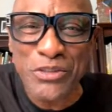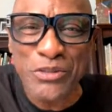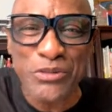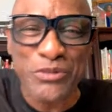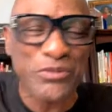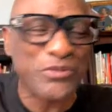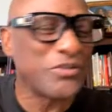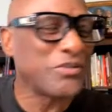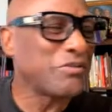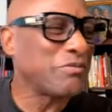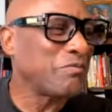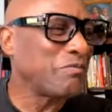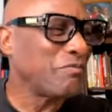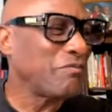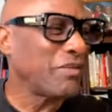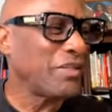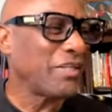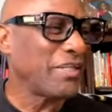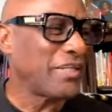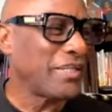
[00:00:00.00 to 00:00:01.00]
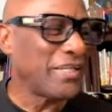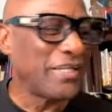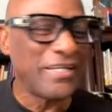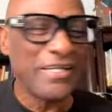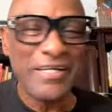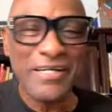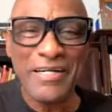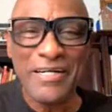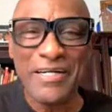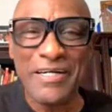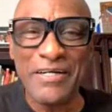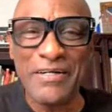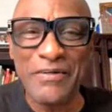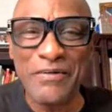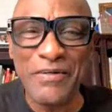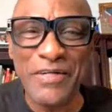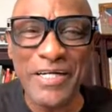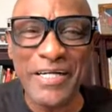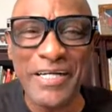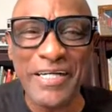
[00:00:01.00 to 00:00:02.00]
you. All
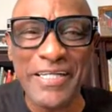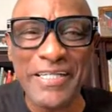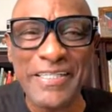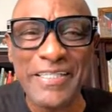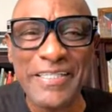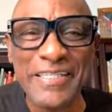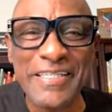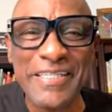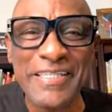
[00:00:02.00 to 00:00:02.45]
right.